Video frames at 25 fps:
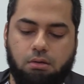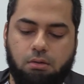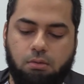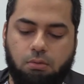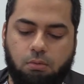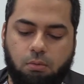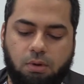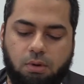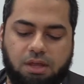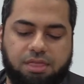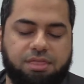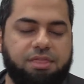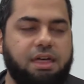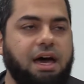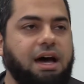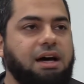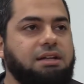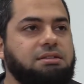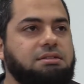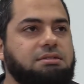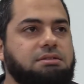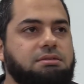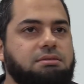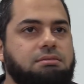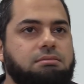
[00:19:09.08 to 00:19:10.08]
With
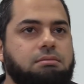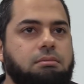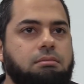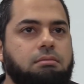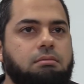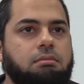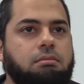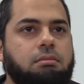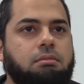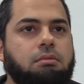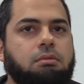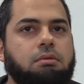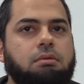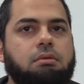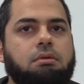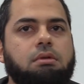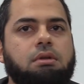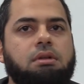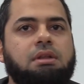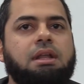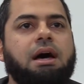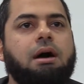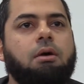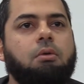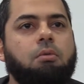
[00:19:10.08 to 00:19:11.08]
that,
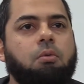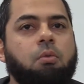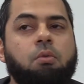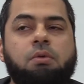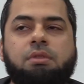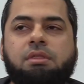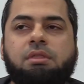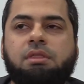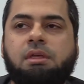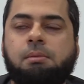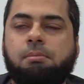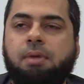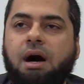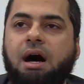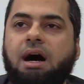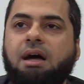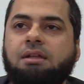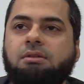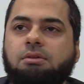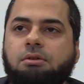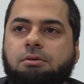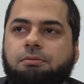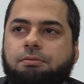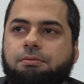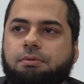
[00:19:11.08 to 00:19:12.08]
now the
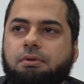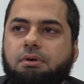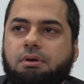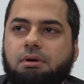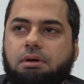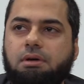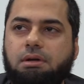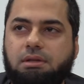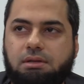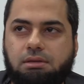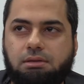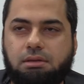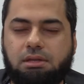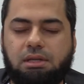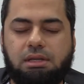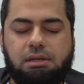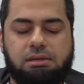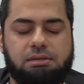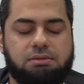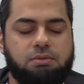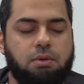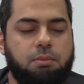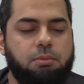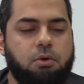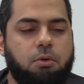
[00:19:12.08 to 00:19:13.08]
bond of,
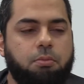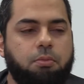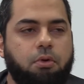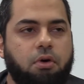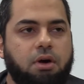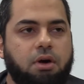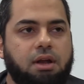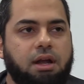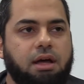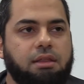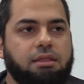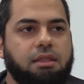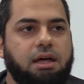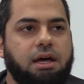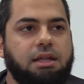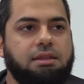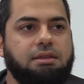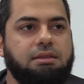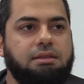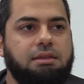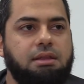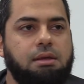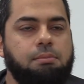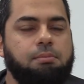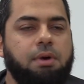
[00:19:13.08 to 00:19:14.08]
one more point on
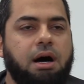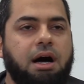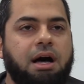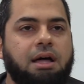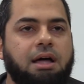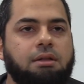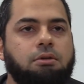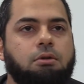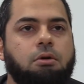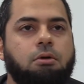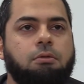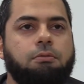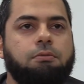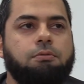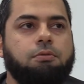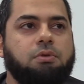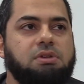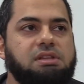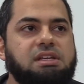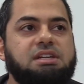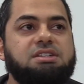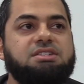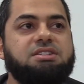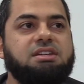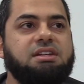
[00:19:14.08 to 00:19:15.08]
that, the bond of
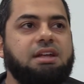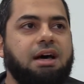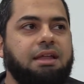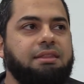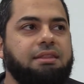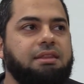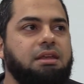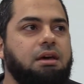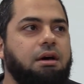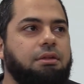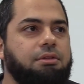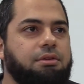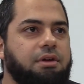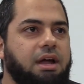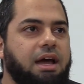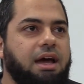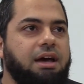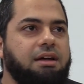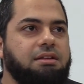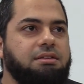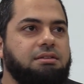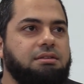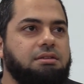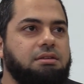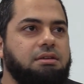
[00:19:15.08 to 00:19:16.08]
religion on the other
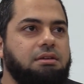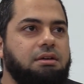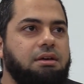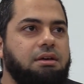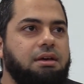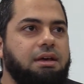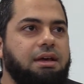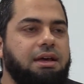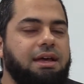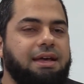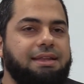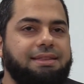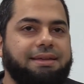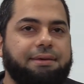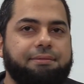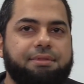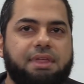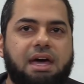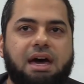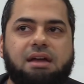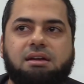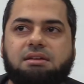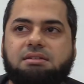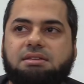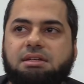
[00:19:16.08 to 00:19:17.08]
hand, now
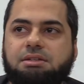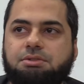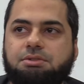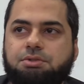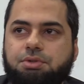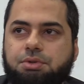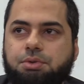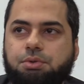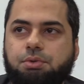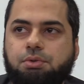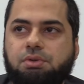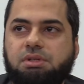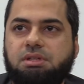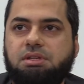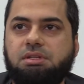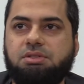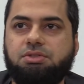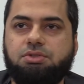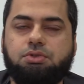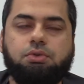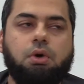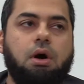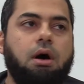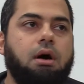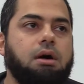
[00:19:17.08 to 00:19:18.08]
that is a truly
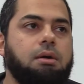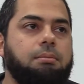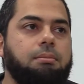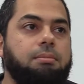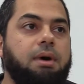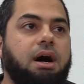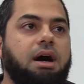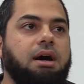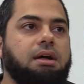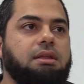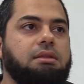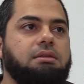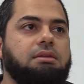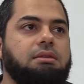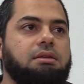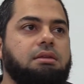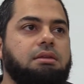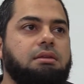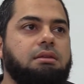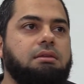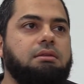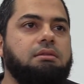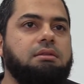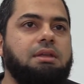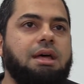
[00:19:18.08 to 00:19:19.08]
strong bond.
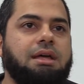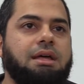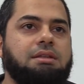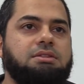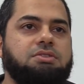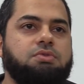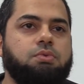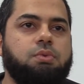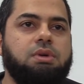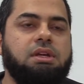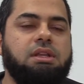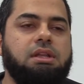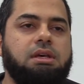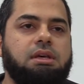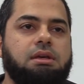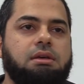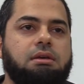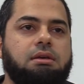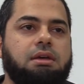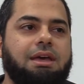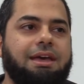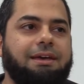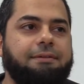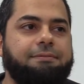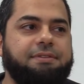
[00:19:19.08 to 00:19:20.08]
That's
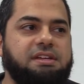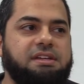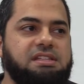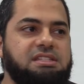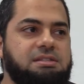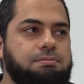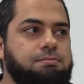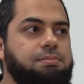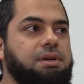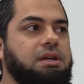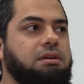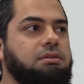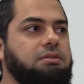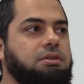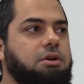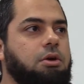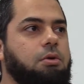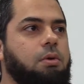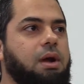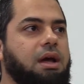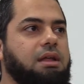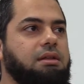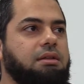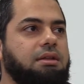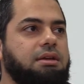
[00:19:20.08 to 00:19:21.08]
really, if it's built
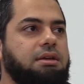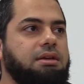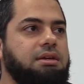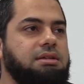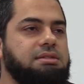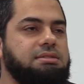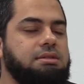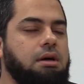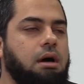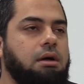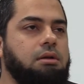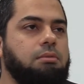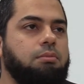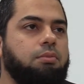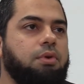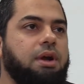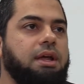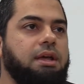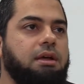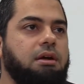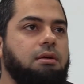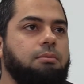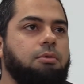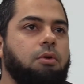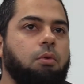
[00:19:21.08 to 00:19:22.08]
correctly, it's
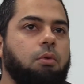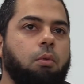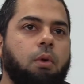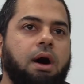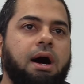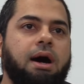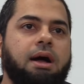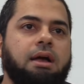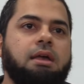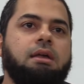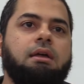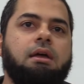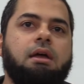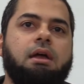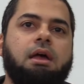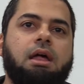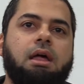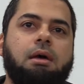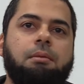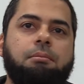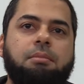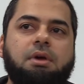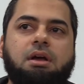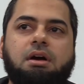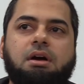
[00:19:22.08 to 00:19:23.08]
unbreakable. Why?
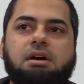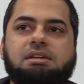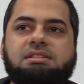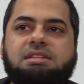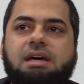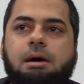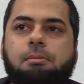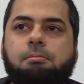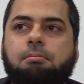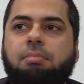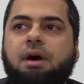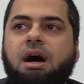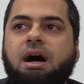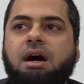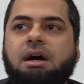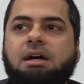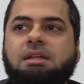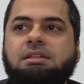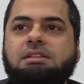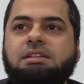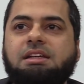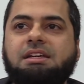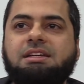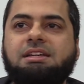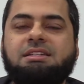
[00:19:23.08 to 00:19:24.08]
Because that
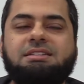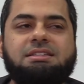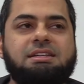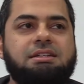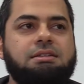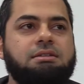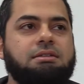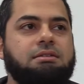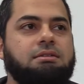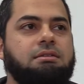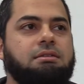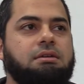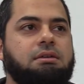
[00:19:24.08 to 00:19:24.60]
bond isn't